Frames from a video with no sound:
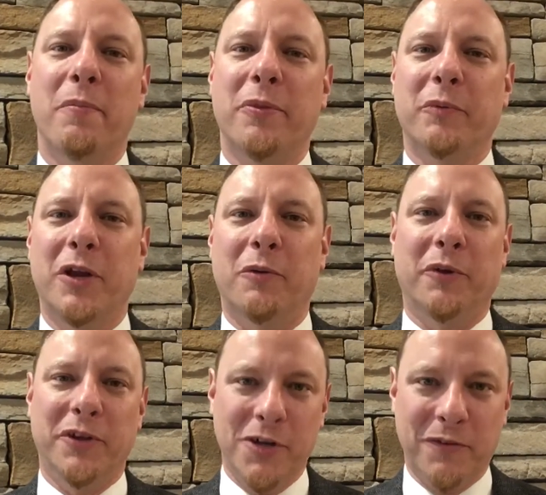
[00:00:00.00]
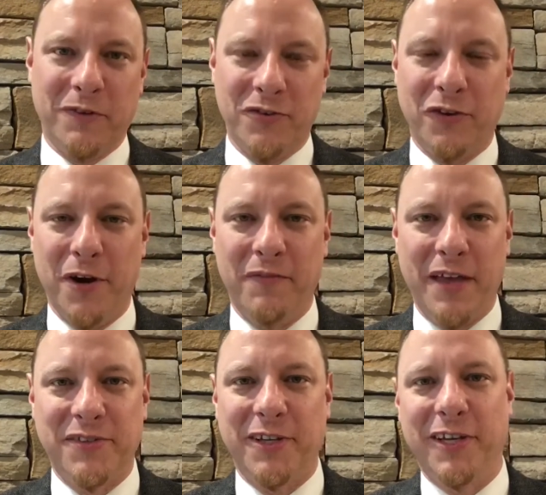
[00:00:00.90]
We don't really know for sure if
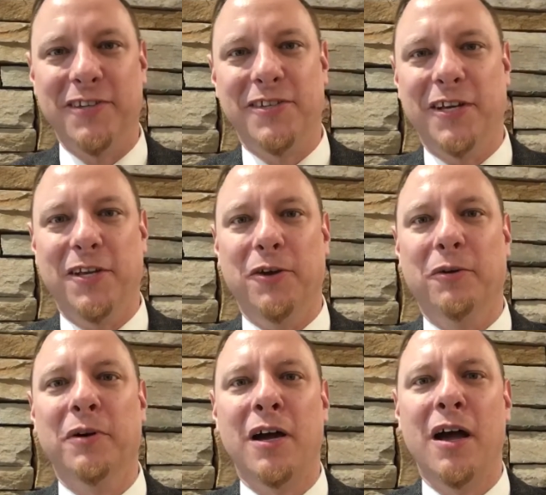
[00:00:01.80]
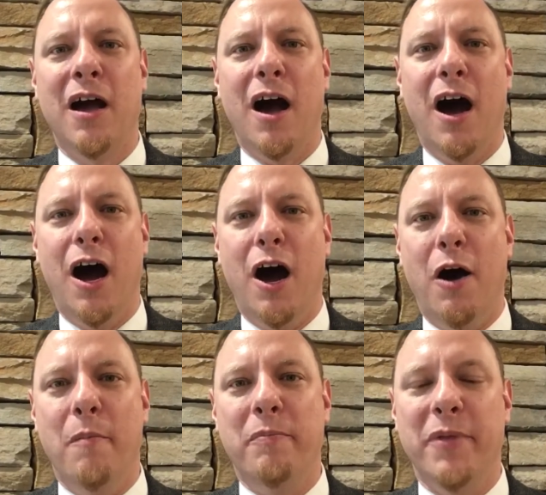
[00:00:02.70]
that's going to continue.
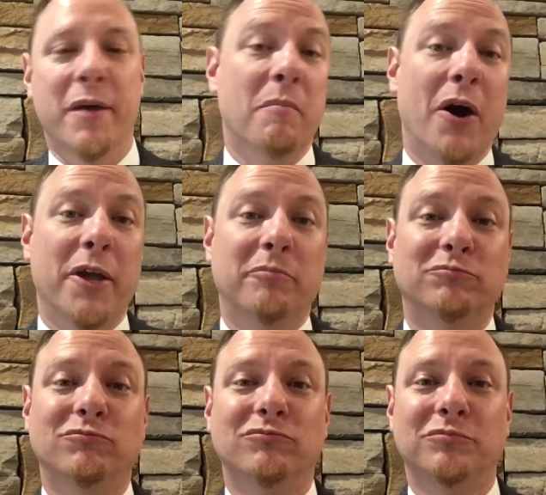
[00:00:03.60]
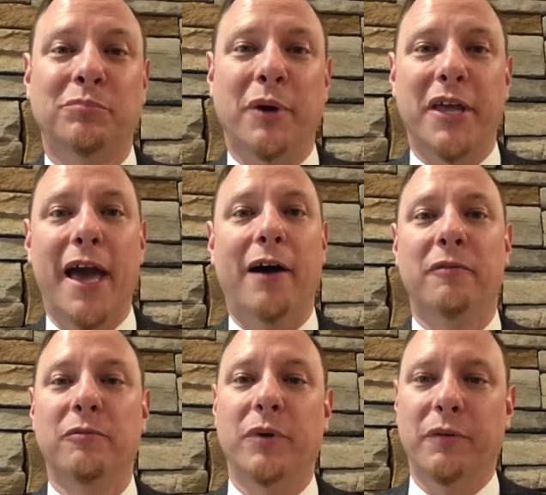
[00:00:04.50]
It might, but yeah,
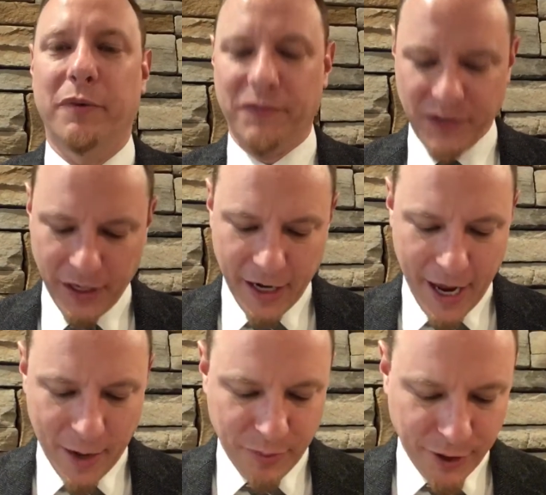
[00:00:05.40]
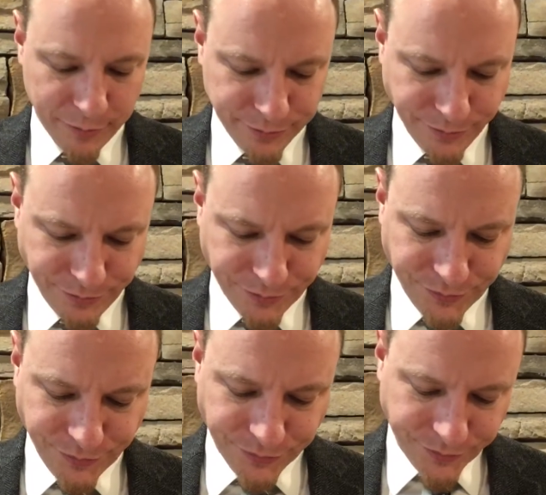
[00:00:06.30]
we've seen it happening.
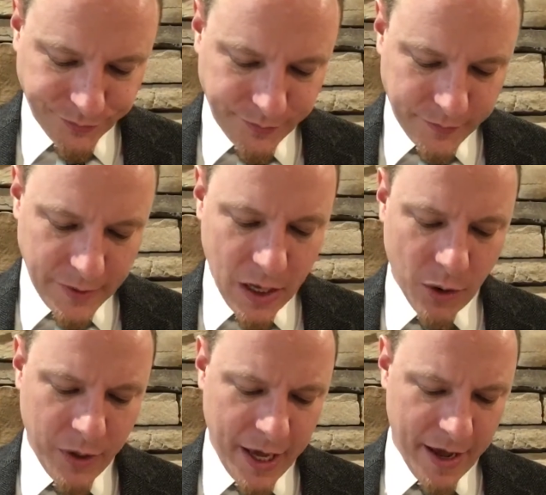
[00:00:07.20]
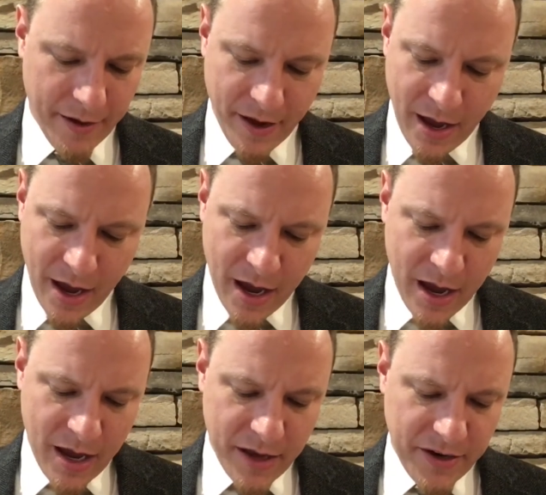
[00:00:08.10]
Okay,
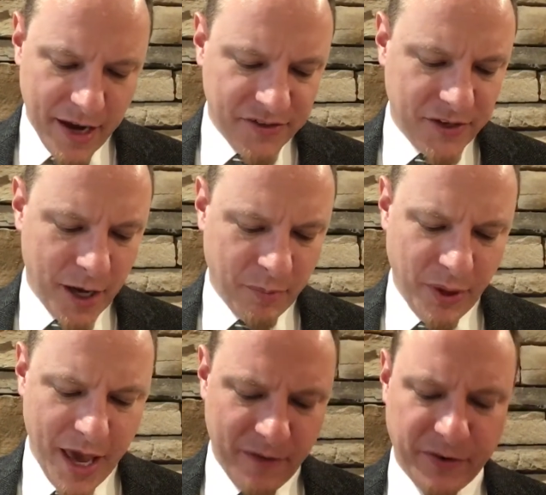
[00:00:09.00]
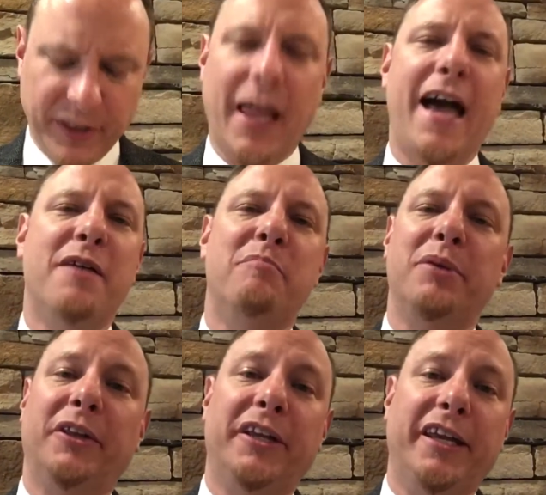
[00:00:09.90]
next up we have
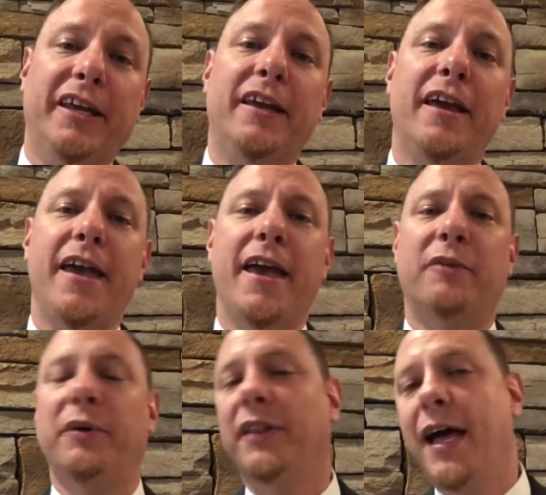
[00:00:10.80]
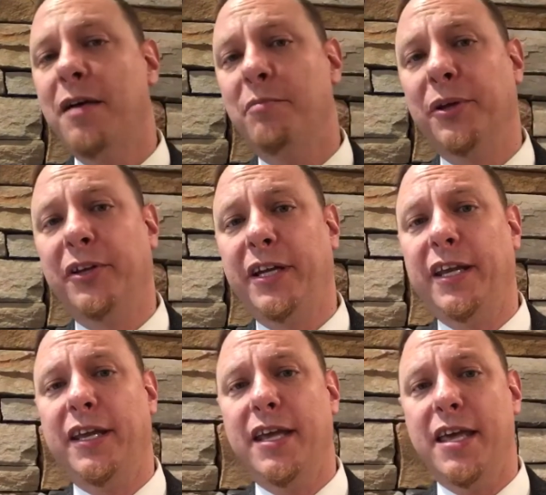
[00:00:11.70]
reliability, and
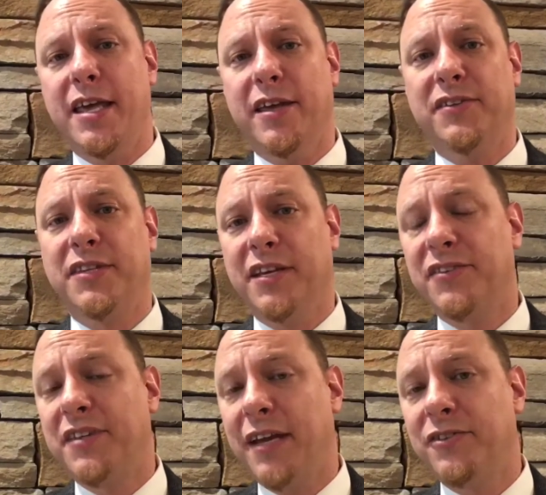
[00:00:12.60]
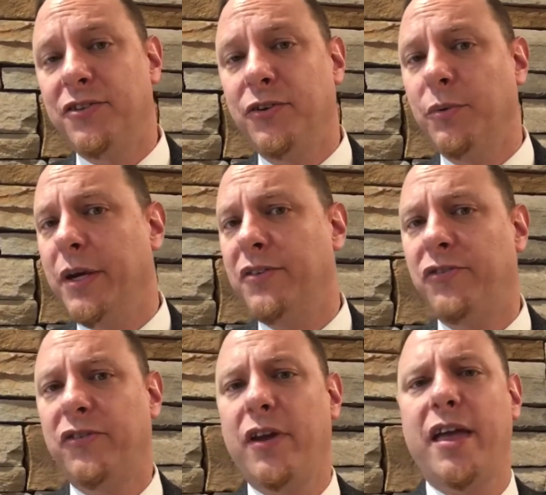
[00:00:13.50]
reliability is the extent to
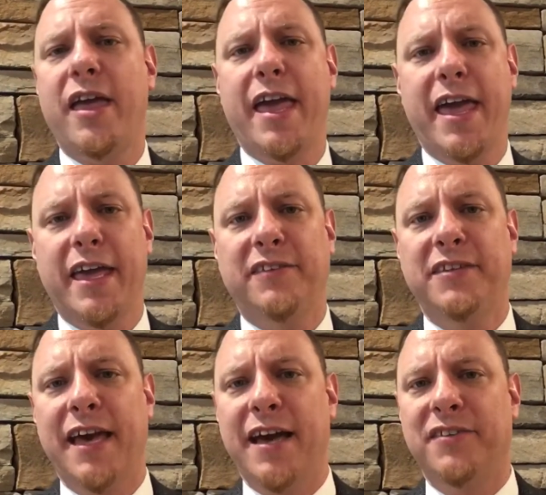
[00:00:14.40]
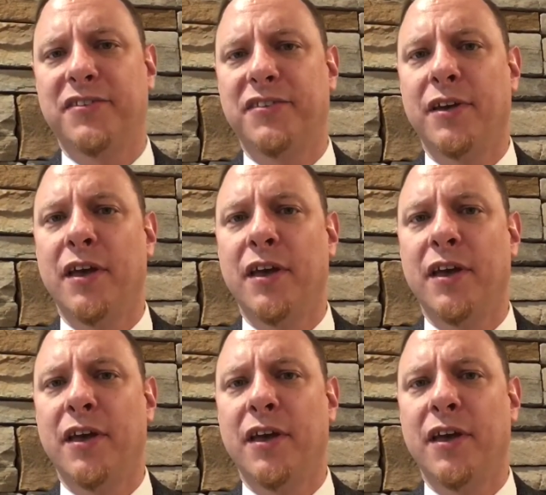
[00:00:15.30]
which a test